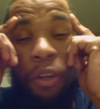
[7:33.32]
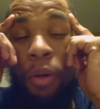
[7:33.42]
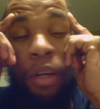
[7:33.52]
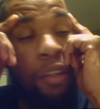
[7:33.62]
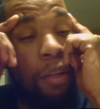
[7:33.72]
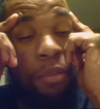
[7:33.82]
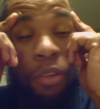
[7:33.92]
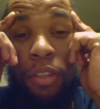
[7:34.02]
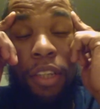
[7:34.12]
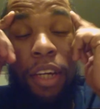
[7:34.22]
other
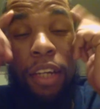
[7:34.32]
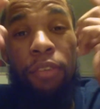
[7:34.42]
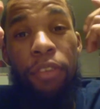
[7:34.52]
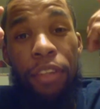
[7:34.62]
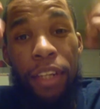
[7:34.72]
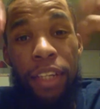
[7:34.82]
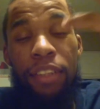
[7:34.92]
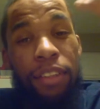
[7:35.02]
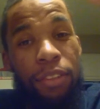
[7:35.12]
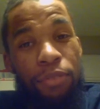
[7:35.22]
Upchurch that can relate to
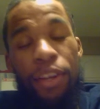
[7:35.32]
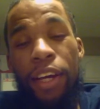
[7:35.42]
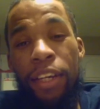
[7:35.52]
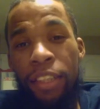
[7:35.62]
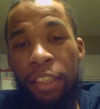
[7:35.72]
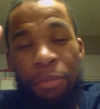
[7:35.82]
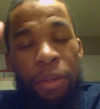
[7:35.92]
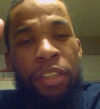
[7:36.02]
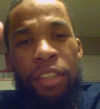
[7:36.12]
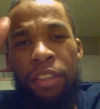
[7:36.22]
his fans as
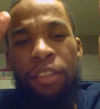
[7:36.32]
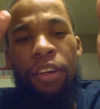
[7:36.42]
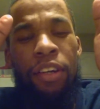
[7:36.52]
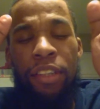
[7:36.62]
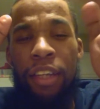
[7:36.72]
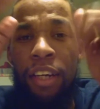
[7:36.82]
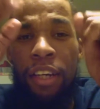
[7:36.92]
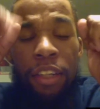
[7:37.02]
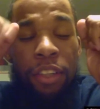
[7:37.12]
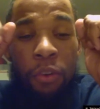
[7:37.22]
much as he does.
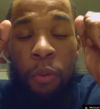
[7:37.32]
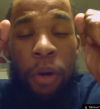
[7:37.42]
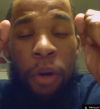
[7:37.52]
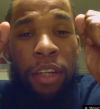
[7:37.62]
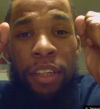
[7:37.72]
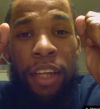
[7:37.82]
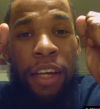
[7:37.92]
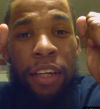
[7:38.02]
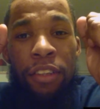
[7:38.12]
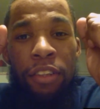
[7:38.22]
The one
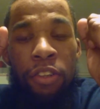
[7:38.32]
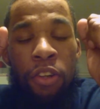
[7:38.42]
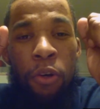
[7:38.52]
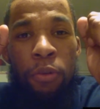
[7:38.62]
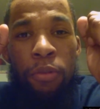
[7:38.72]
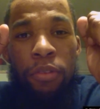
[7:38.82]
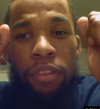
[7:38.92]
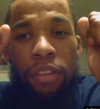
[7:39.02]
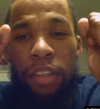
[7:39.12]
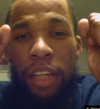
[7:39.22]
that, you know,
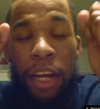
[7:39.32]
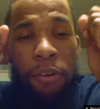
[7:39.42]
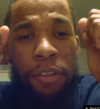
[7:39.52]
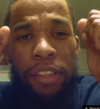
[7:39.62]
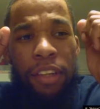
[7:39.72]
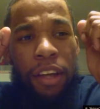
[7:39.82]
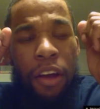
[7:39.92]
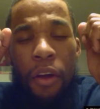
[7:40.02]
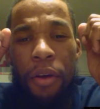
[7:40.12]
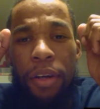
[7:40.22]
carries
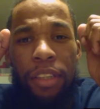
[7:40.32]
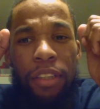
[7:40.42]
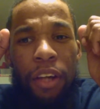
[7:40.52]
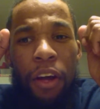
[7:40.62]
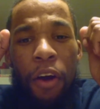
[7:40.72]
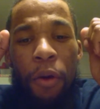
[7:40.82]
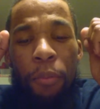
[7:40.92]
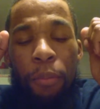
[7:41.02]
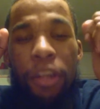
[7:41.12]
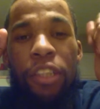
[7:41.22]
a
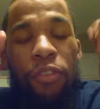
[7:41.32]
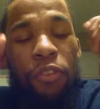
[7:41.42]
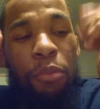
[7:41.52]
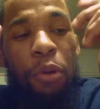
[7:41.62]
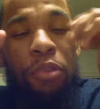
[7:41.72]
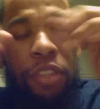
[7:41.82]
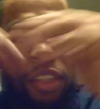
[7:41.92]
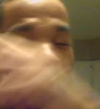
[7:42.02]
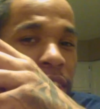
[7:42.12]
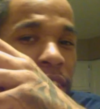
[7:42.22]
bunch of
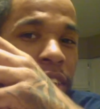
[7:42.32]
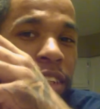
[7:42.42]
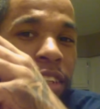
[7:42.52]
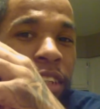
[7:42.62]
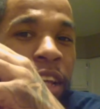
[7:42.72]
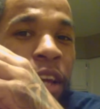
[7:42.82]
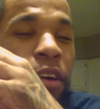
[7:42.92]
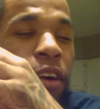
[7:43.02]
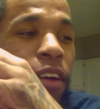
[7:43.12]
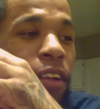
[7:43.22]
emotions that
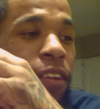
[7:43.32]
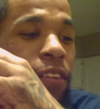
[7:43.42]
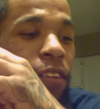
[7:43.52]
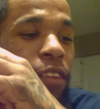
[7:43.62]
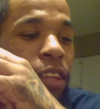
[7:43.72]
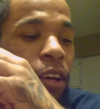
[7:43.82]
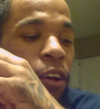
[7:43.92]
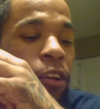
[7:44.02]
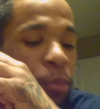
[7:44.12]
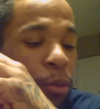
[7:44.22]

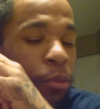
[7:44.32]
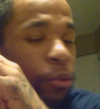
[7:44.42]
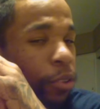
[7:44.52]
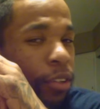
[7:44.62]
other people